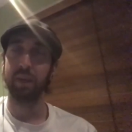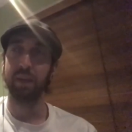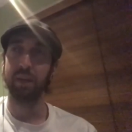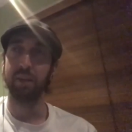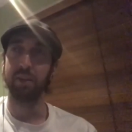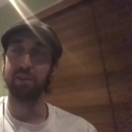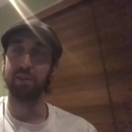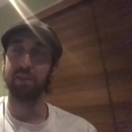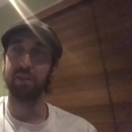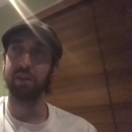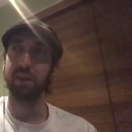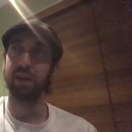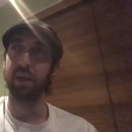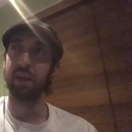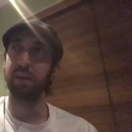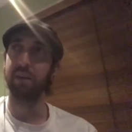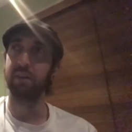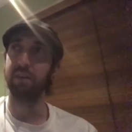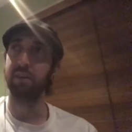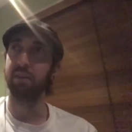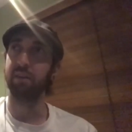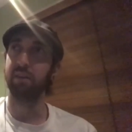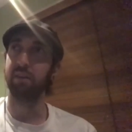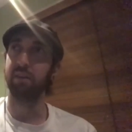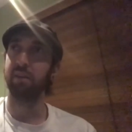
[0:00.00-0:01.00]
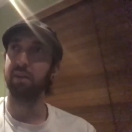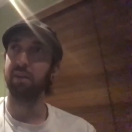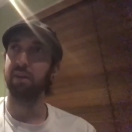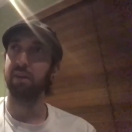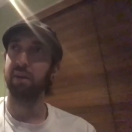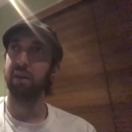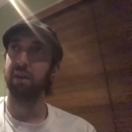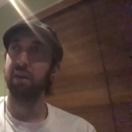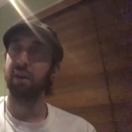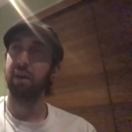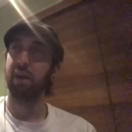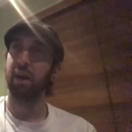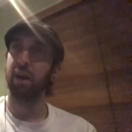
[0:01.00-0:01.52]
so that,
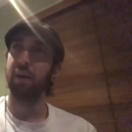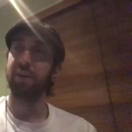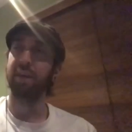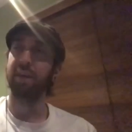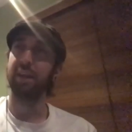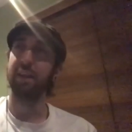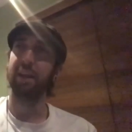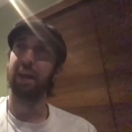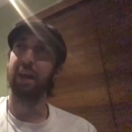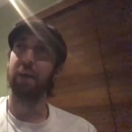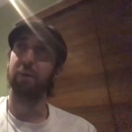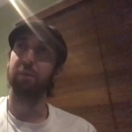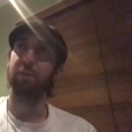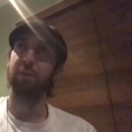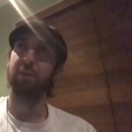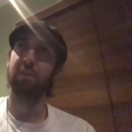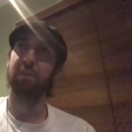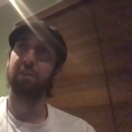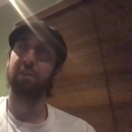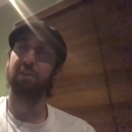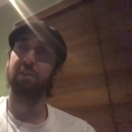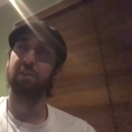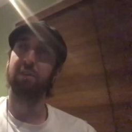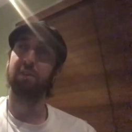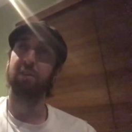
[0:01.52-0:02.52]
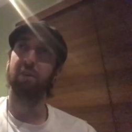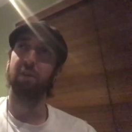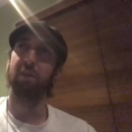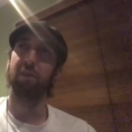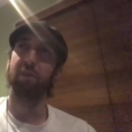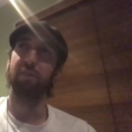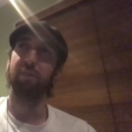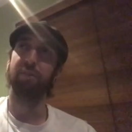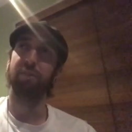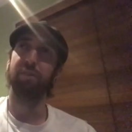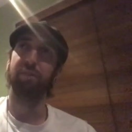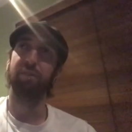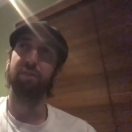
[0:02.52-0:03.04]
I think that was sort
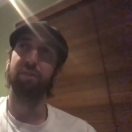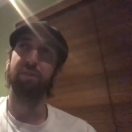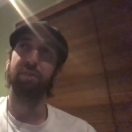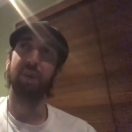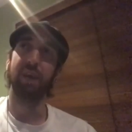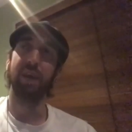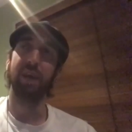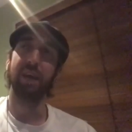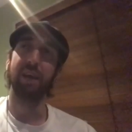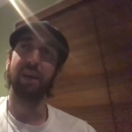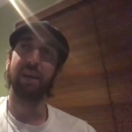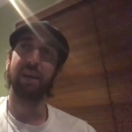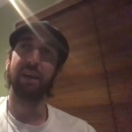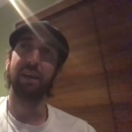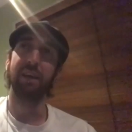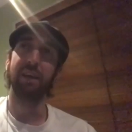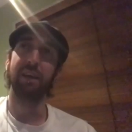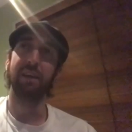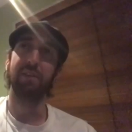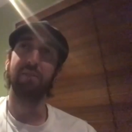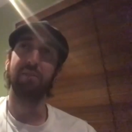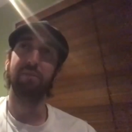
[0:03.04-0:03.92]
of fairly